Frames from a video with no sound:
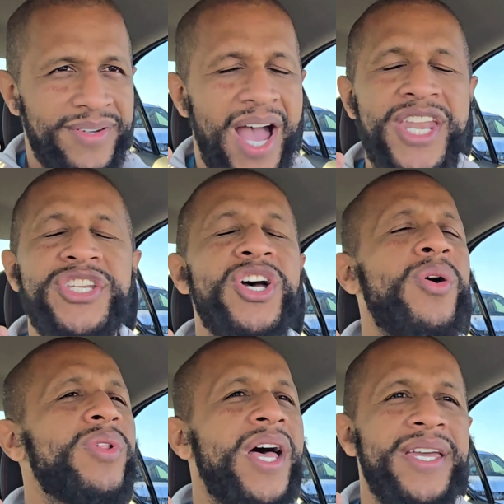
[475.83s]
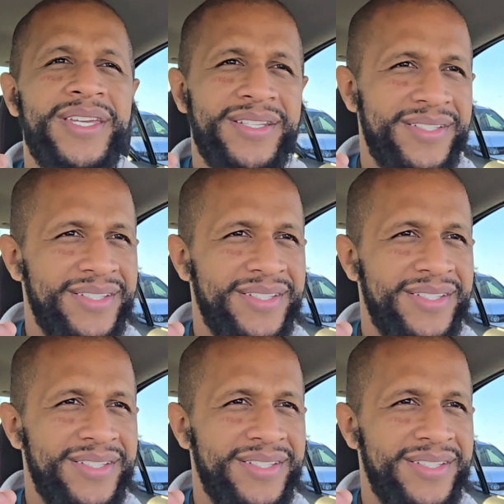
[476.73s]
I don't like it.